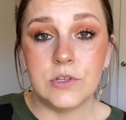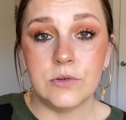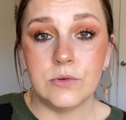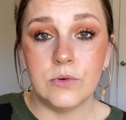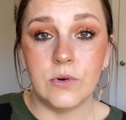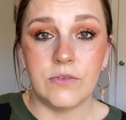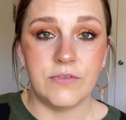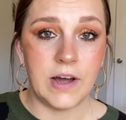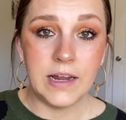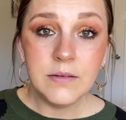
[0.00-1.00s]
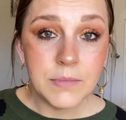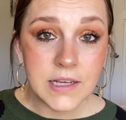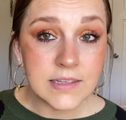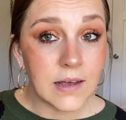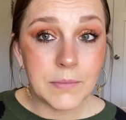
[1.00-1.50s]
to find me
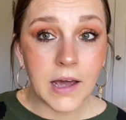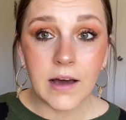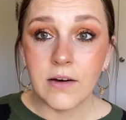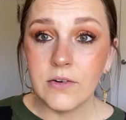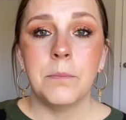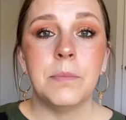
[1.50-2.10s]
somehow.